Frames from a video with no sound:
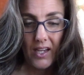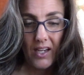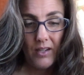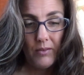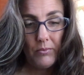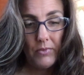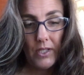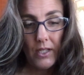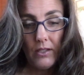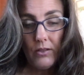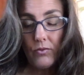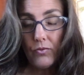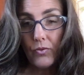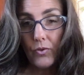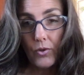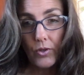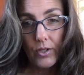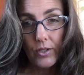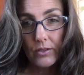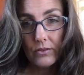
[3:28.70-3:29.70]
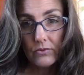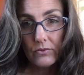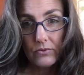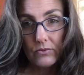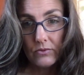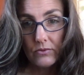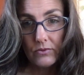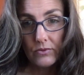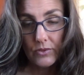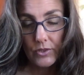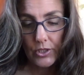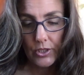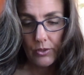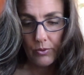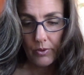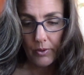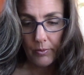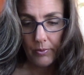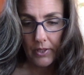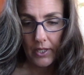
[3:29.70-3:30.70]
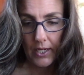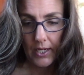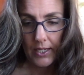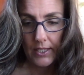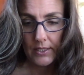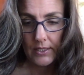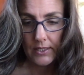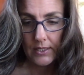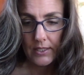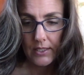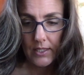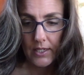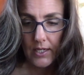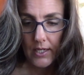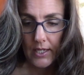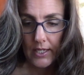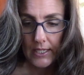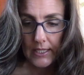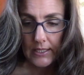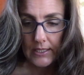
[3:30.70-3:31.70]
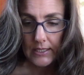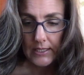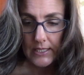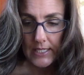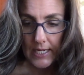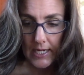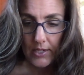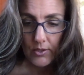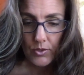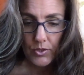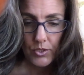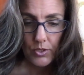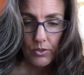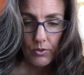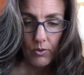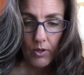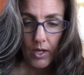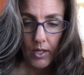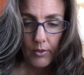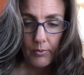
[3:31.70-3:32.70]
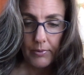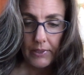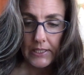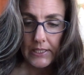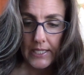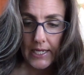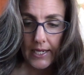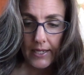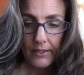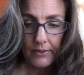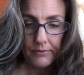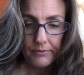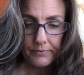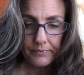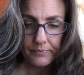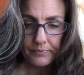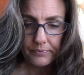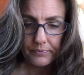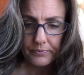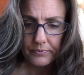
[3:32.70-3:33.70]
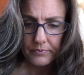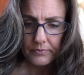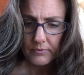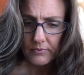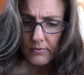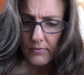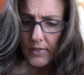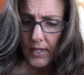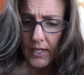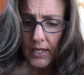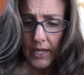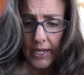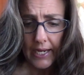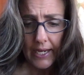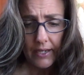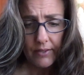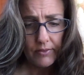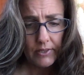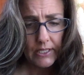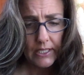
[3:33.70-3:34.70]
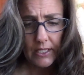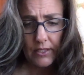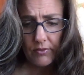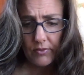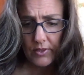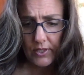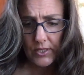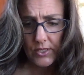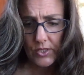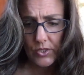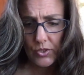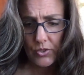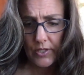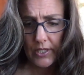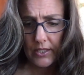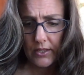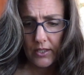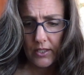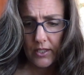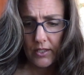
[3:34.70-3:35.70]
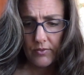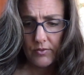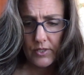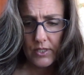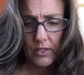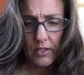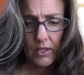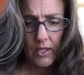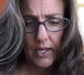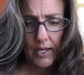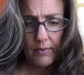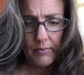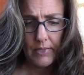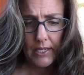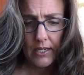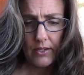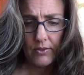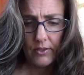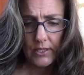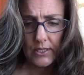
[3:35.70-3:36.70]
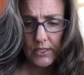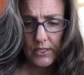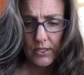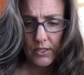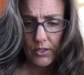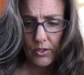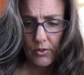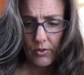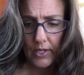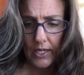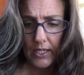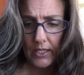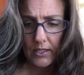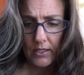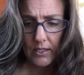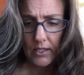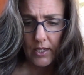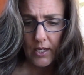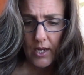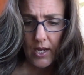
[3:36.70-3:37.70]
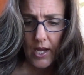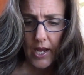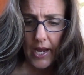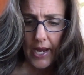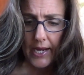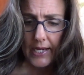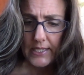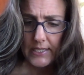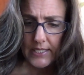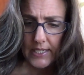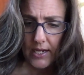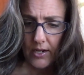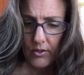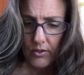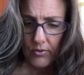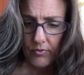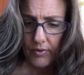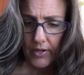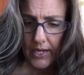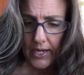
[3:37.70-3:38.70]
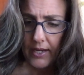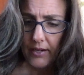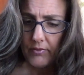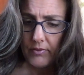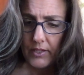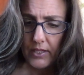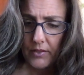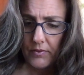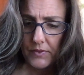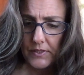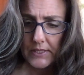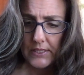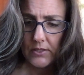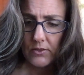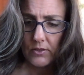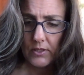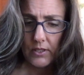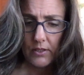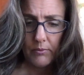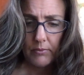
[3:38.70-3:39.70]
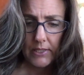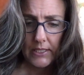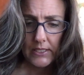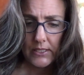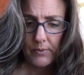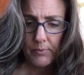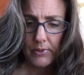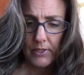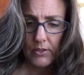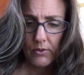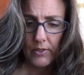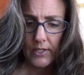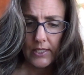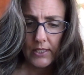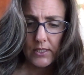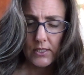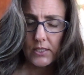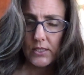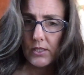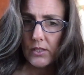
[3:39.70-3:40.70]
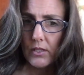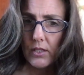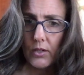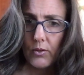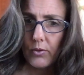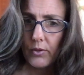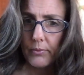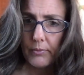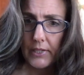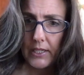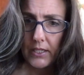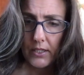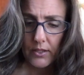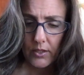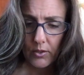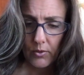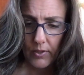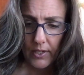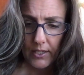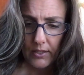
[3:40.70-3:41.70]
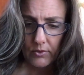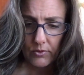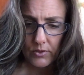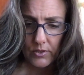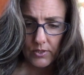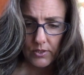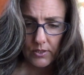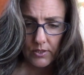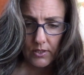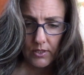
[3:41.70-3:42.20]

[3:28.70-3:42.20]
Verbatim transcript: I'm done for, she replied. In a day or two, I'll be dead. I haven't even the strength enough to climb down into the crate. I doubt if I have enough silk in my spinnerets to lower me to the ground.